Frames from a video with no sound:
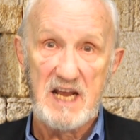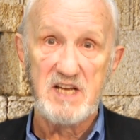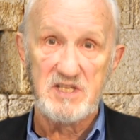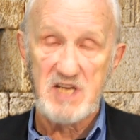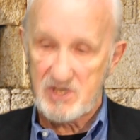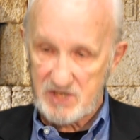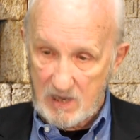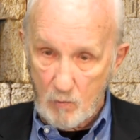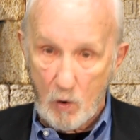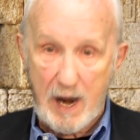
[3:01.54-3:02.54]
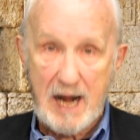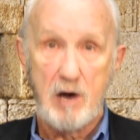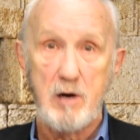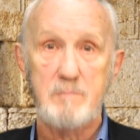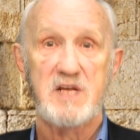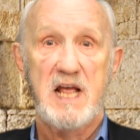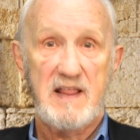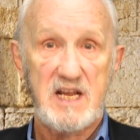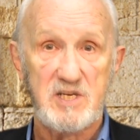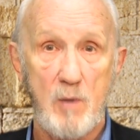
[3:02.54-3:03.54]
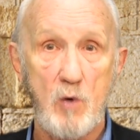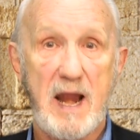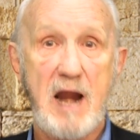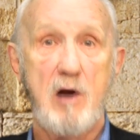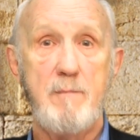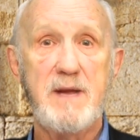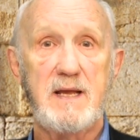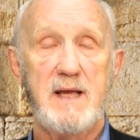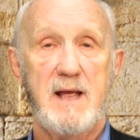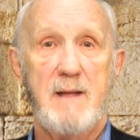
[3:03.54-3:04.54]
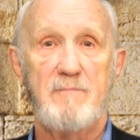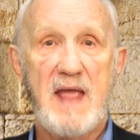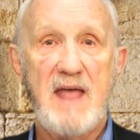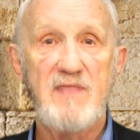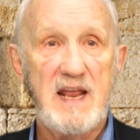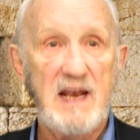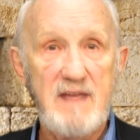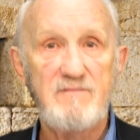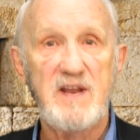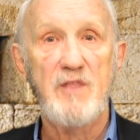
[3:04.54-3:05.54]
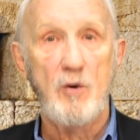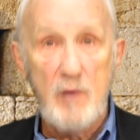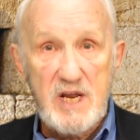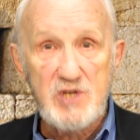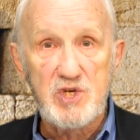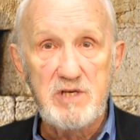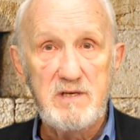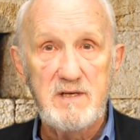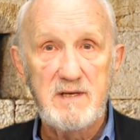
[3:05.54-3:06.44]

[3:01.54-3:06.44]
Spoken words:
exist. They were Arabs, they spoke Arabic, and they lived in the region